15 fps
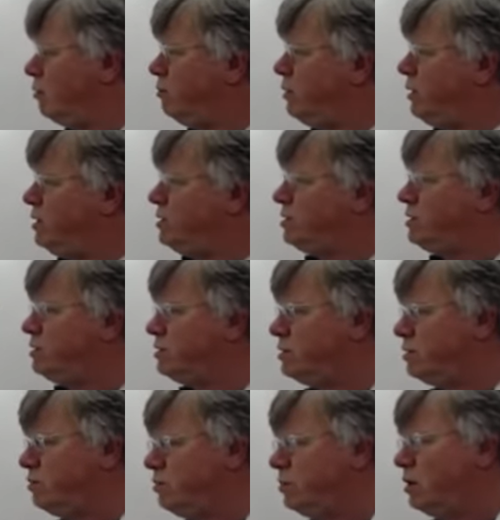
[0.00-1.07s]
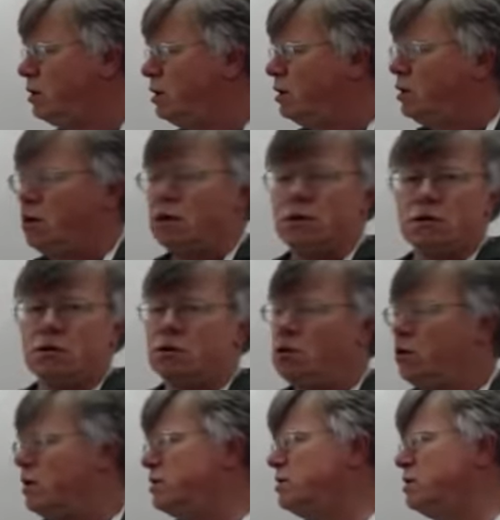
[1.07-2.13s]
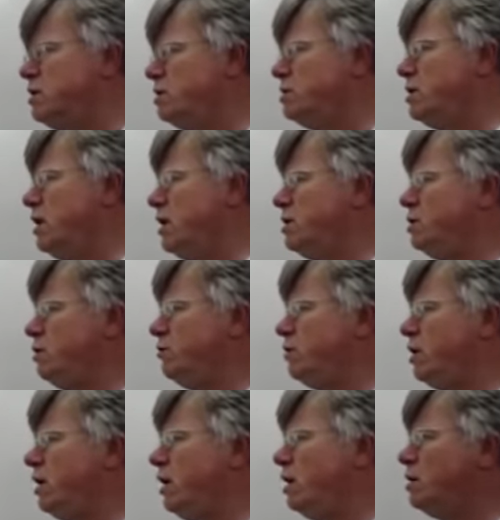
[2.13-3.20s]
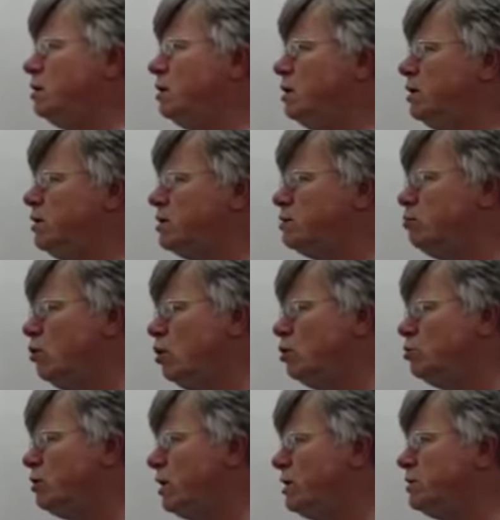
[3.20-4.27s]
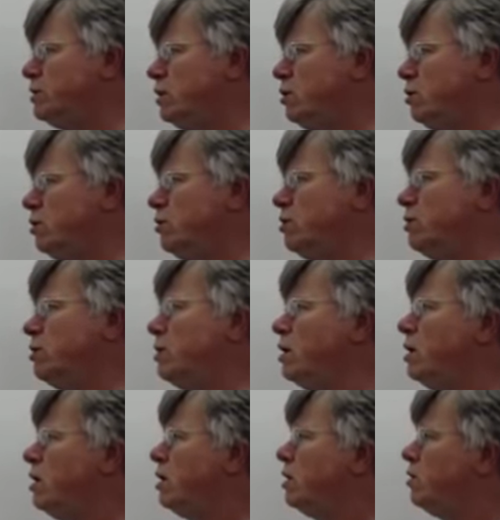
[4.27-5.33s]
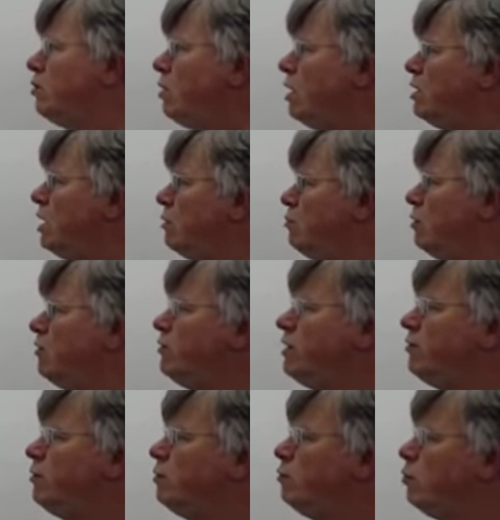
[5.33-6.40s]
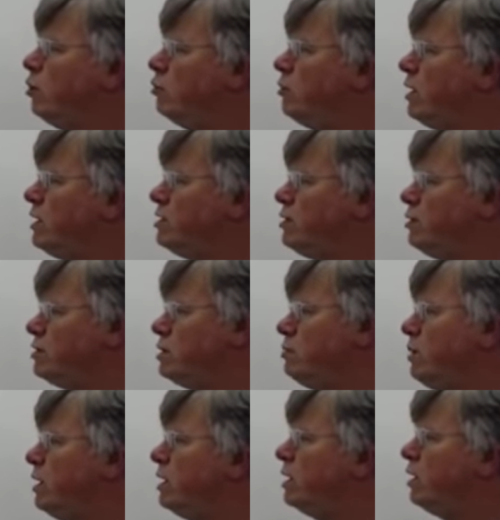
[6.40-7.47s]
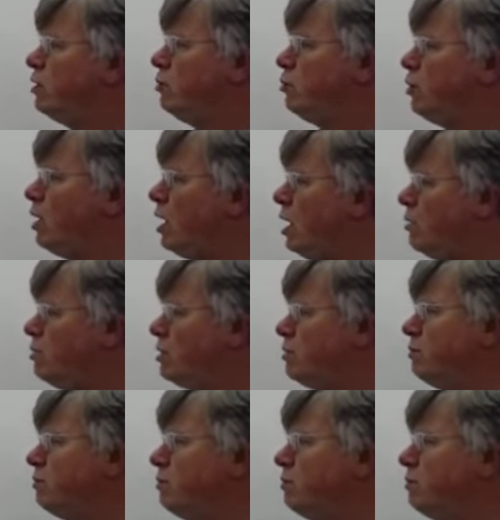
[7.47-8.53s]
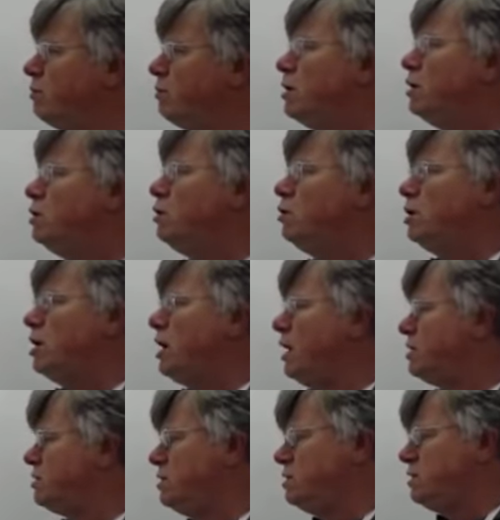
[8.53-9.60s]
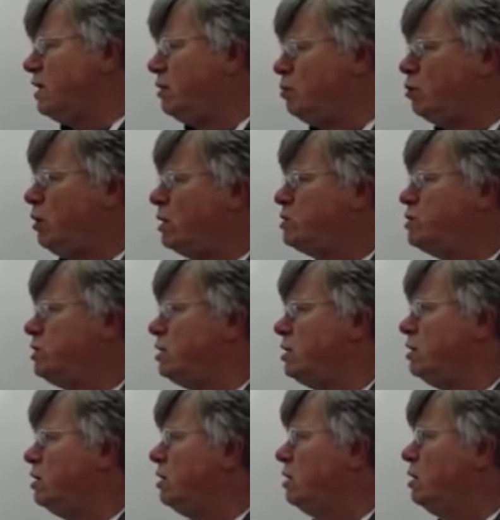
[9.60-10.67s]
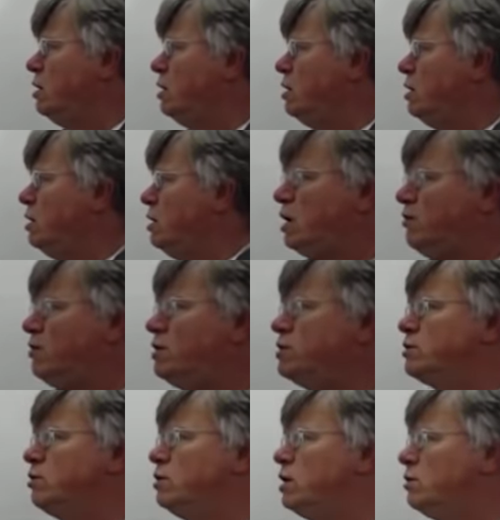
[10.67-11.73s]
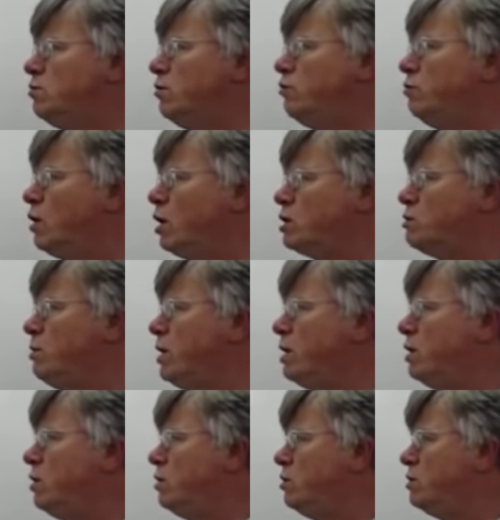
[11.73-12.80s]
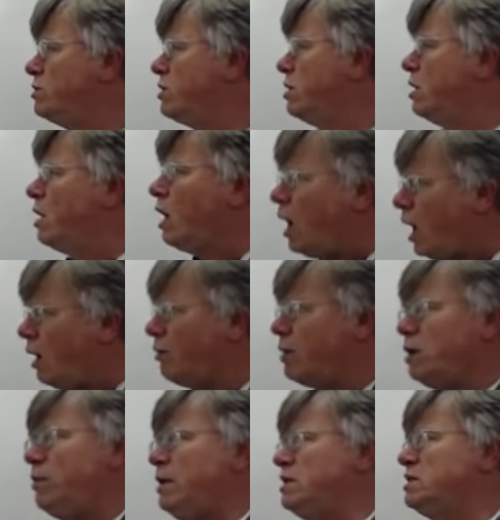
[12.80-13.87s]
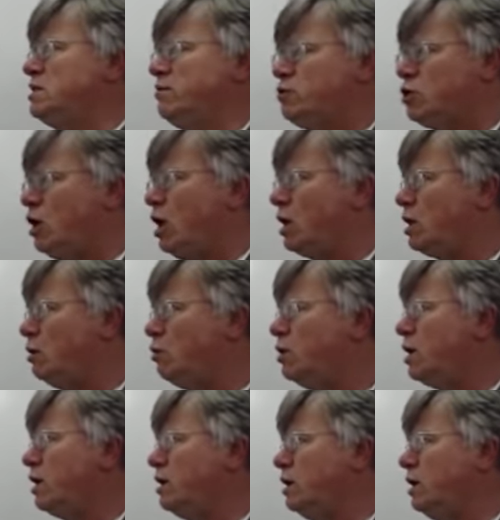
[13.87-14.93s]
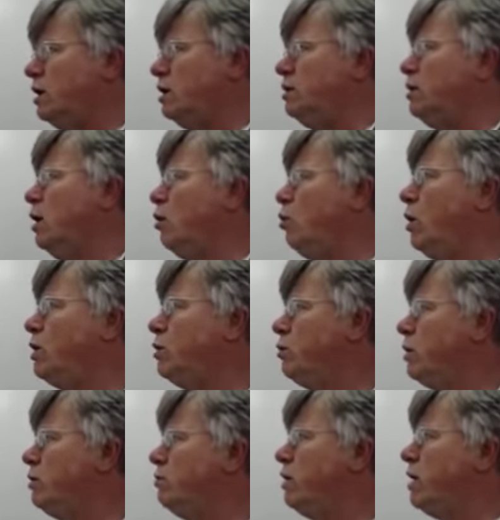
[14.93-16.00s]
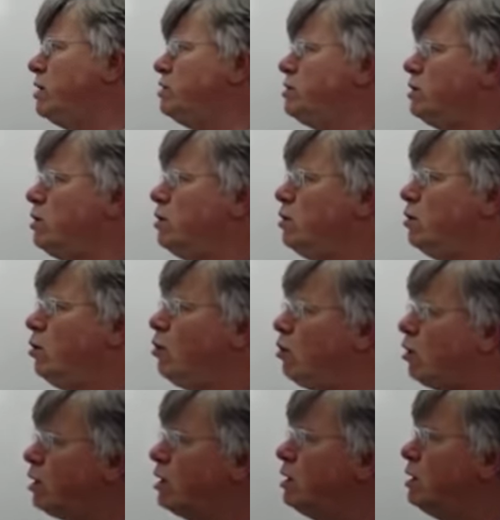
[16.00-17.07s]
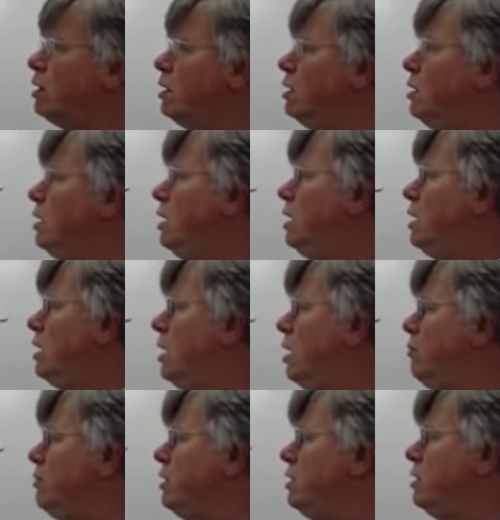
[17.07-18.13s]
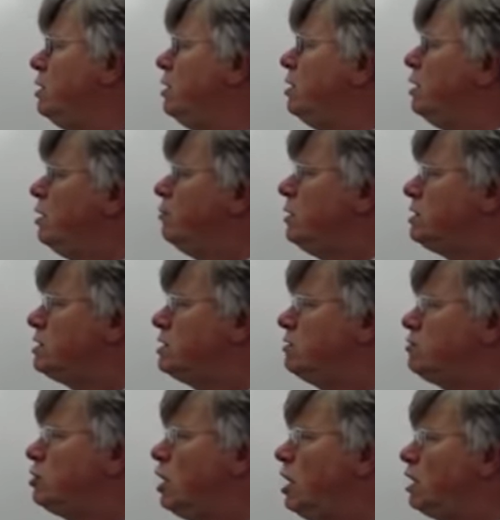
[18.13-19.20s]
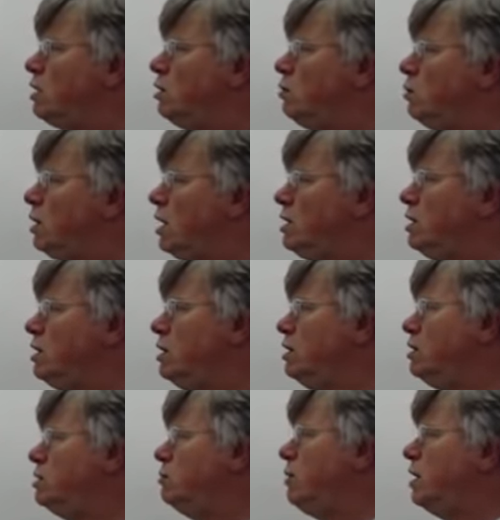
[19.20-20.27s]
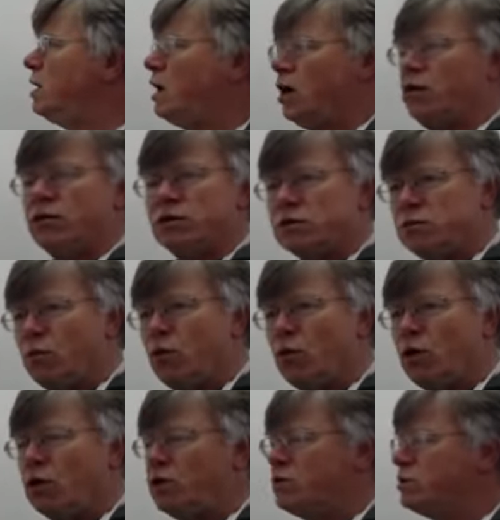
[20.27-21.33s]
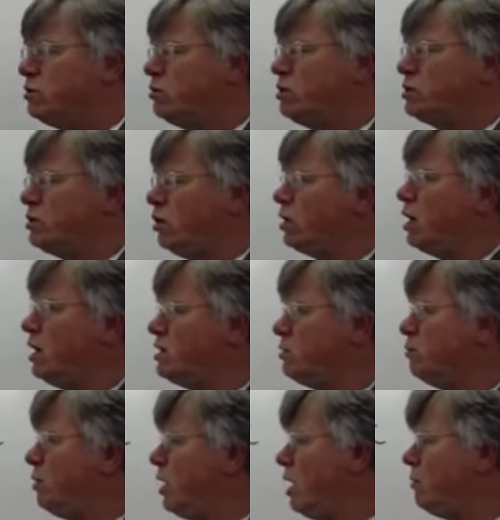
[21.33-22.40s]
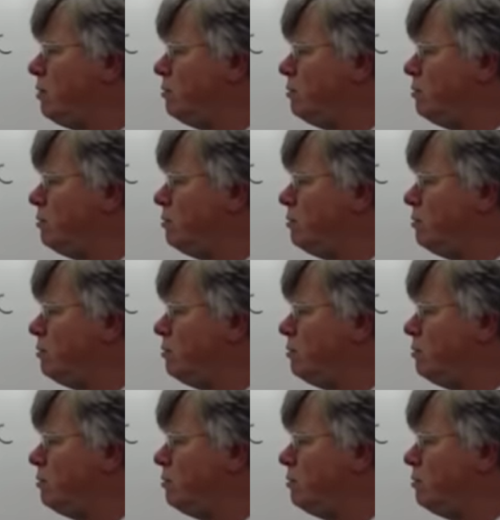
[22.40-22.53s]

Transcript: cracker pieces. So notice in this case you've got this mole ratio. There are a number of different mole ratios depending on the problem. You could ask the same question, given a certain number of marshmallows, how many pieces of chocolate will I need, a 1-to-1 ratio, or how many pieces of chocolate will I need to make 100 s'mores? Or there's all kinds of